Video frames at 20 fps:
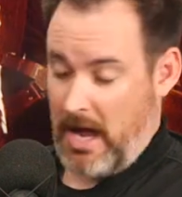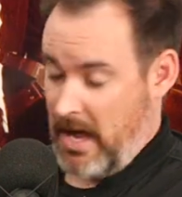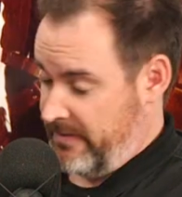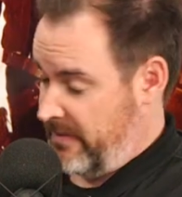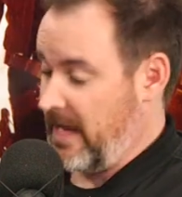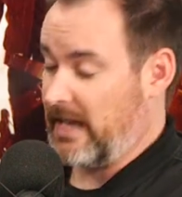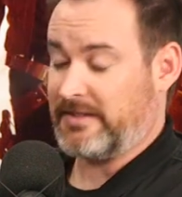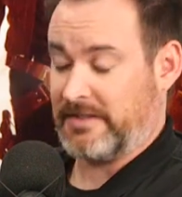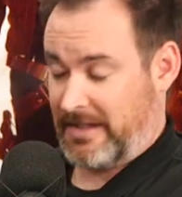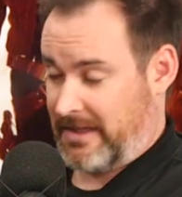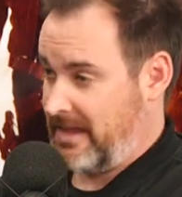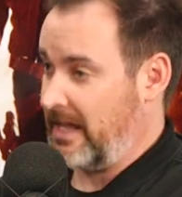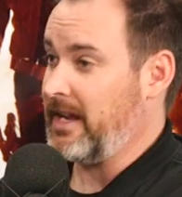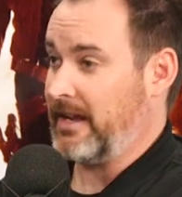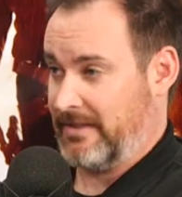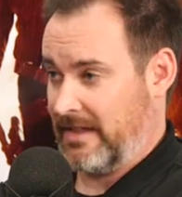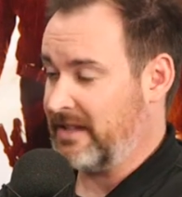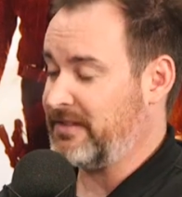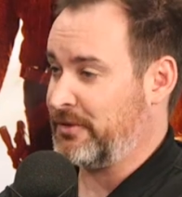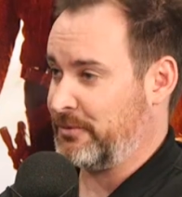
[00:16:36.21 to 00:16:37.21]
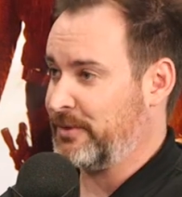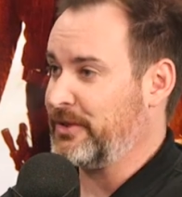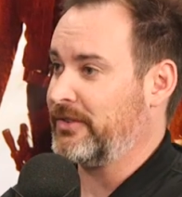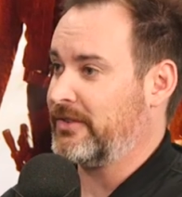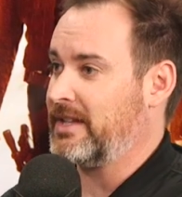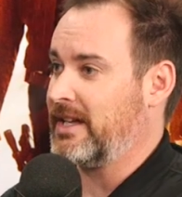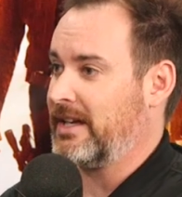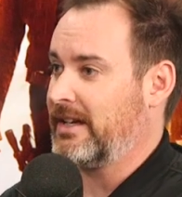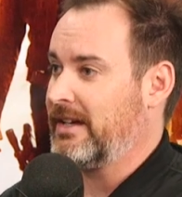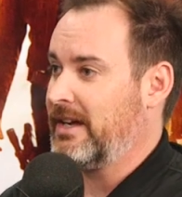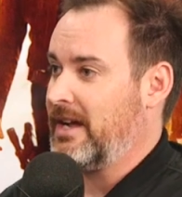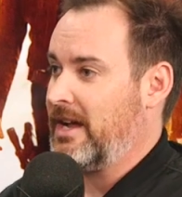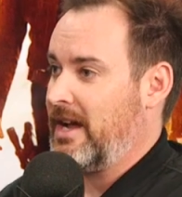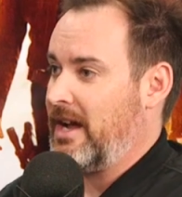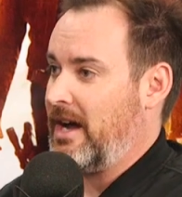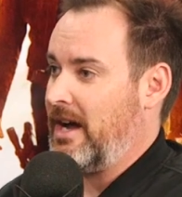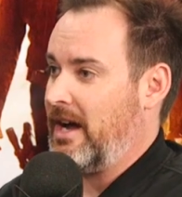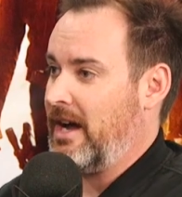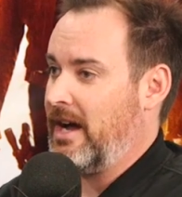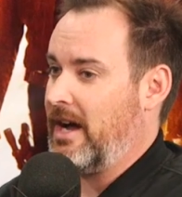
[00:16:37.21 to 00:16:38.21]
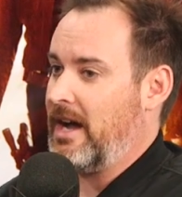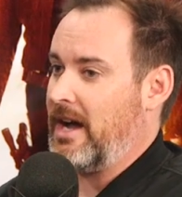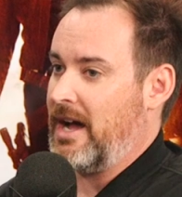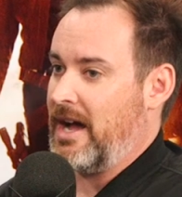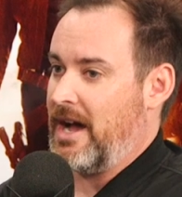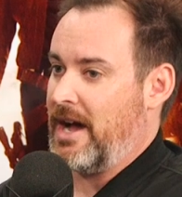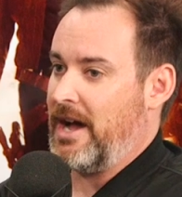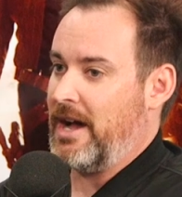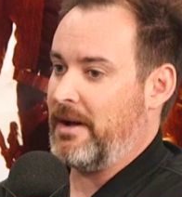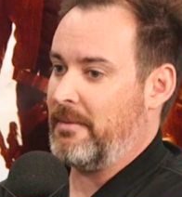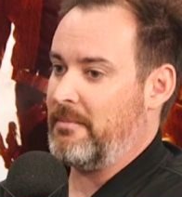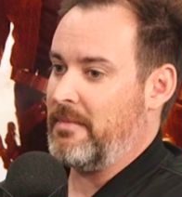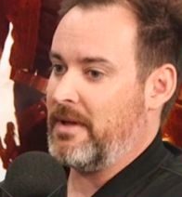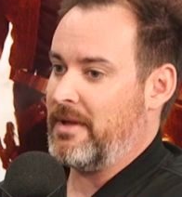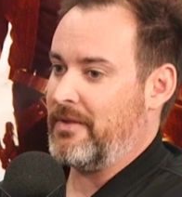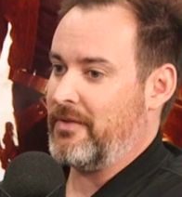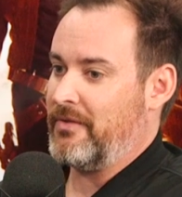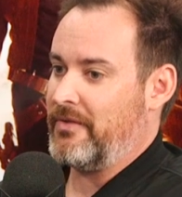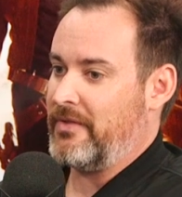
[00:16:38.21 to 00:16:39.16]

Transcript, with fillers: that's a thing. That's a real thing. Whether